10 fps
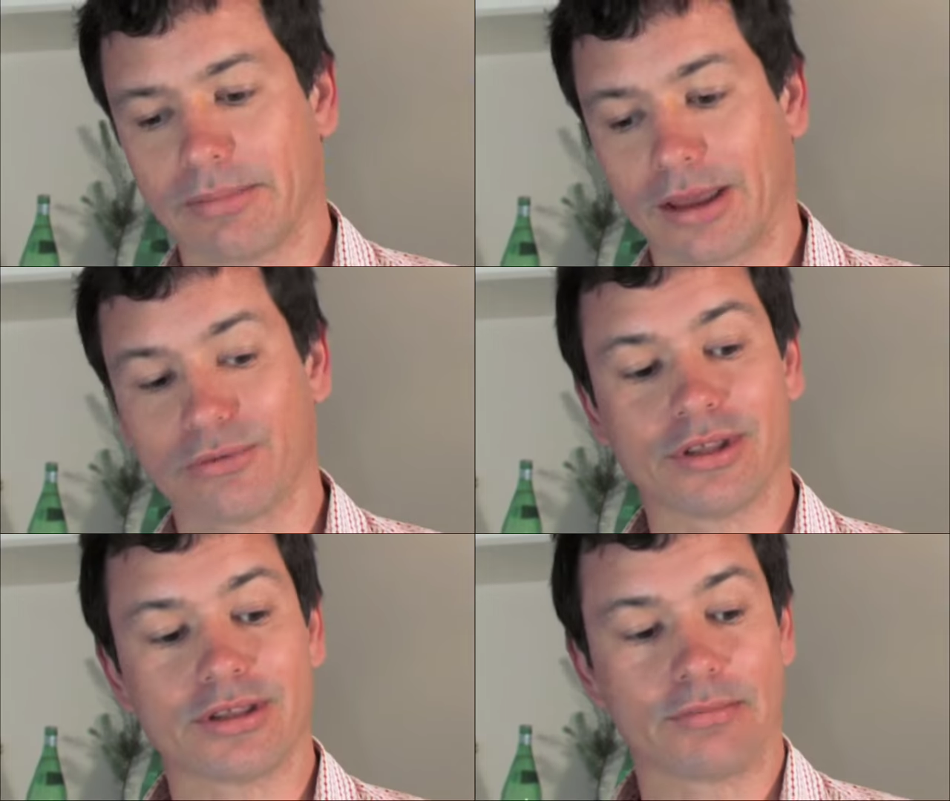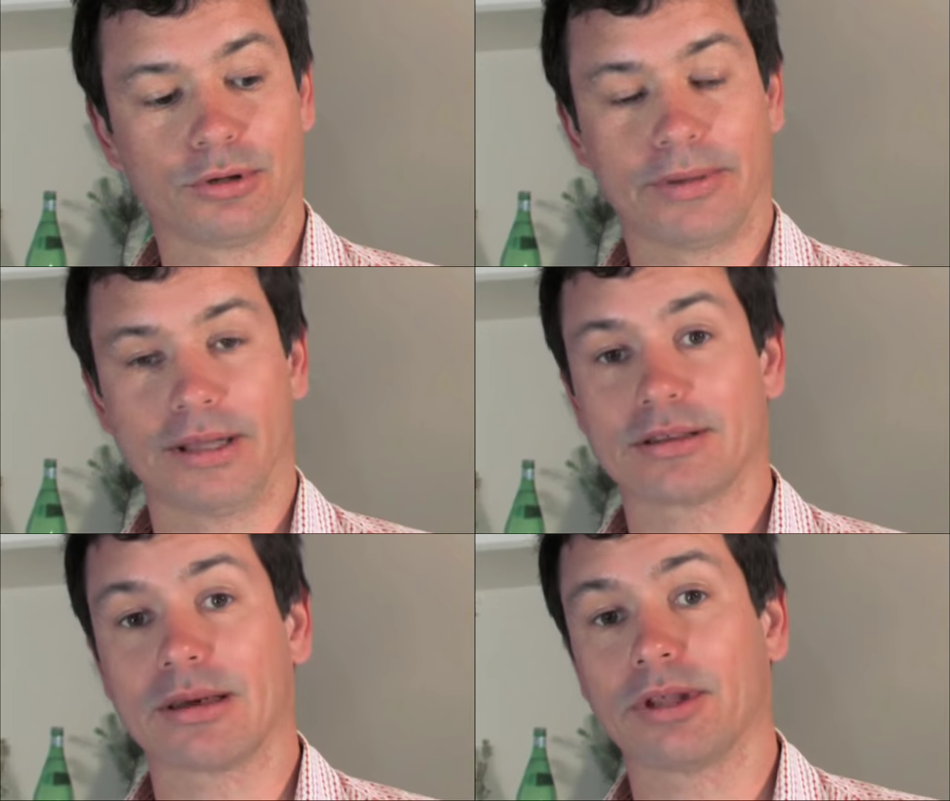Make a really simple
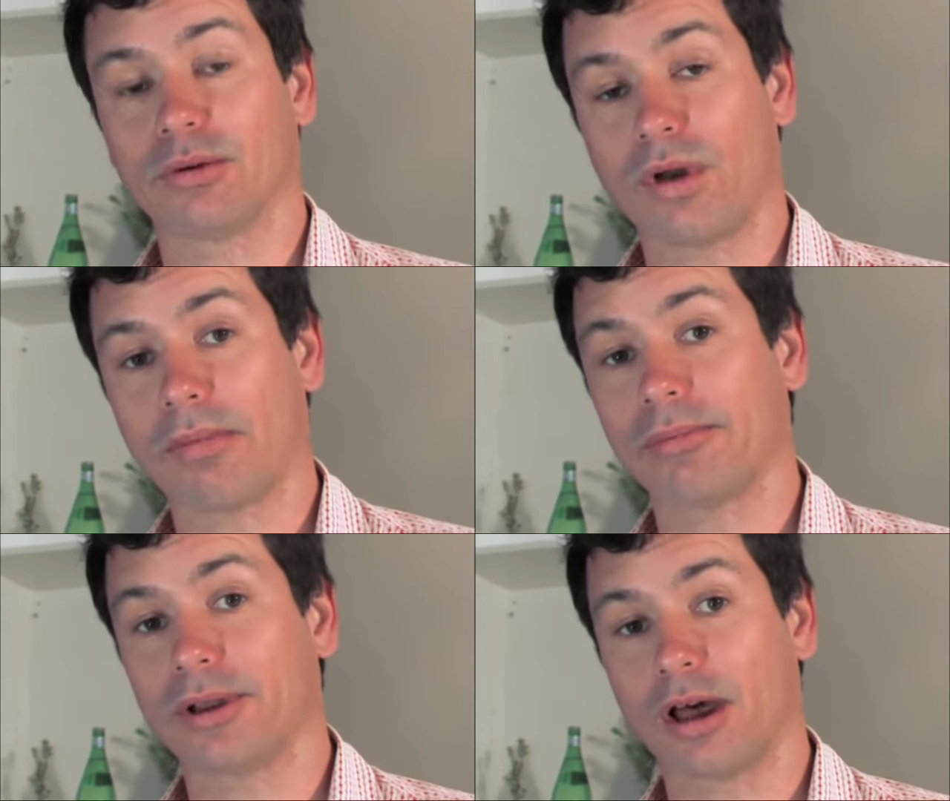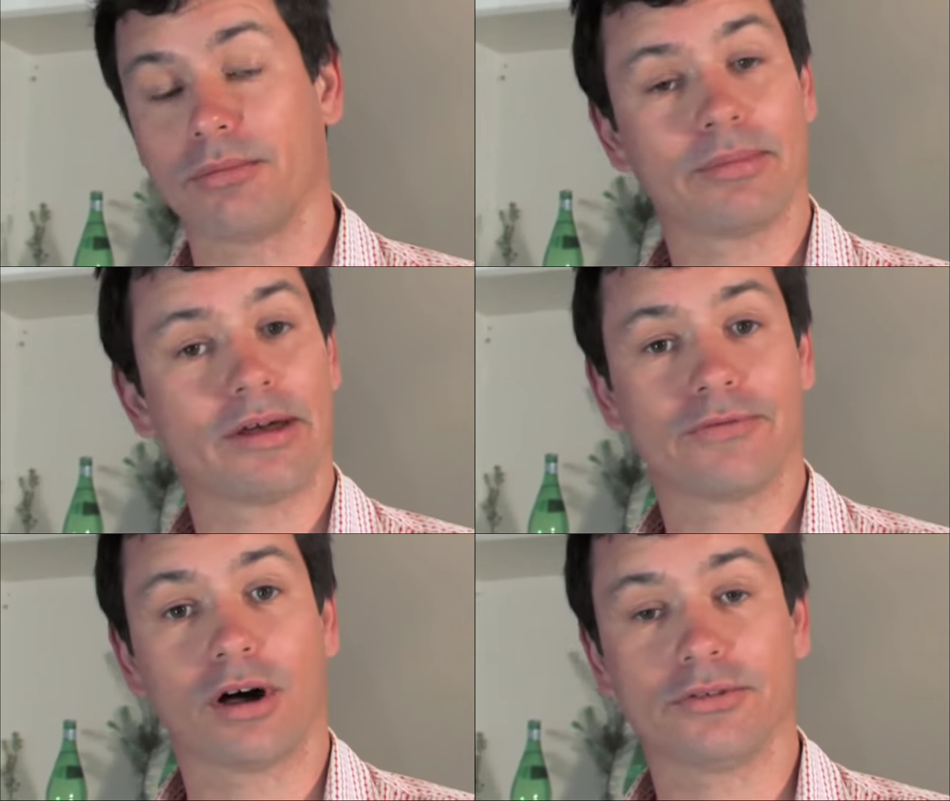pizza, something you whip up at home in about
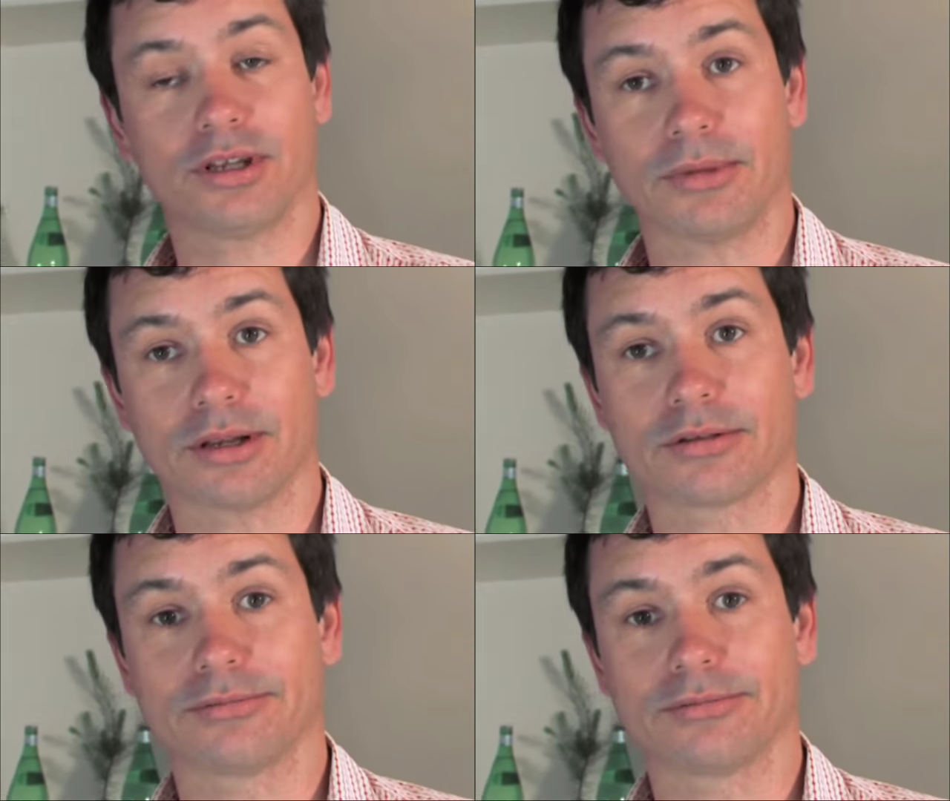5 or 10 minutes.